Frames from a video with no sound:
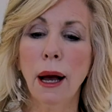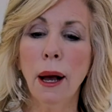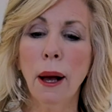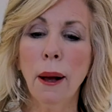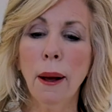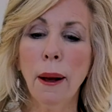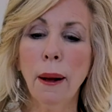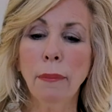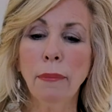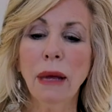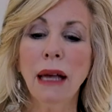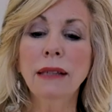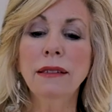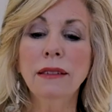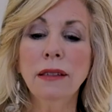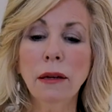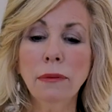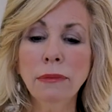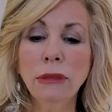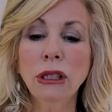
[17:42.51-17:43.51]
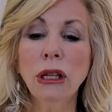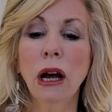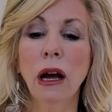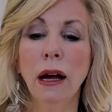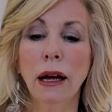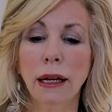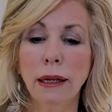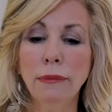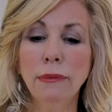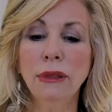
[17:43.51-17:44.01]

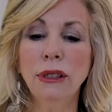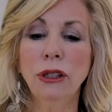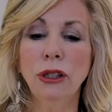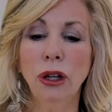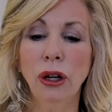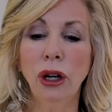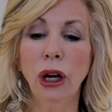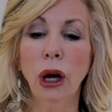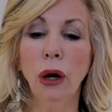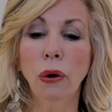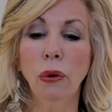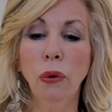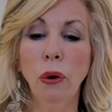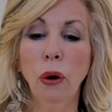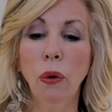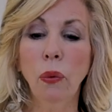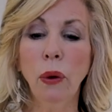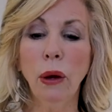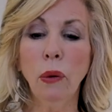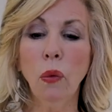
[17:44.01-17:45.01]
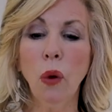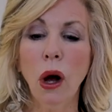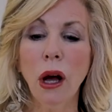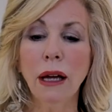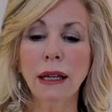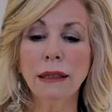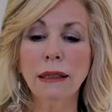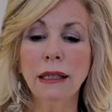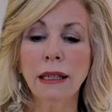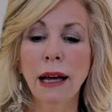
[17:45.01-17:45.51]
sometimes, you know, we
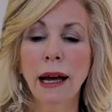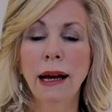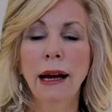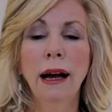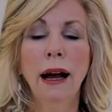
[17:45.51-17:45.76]
want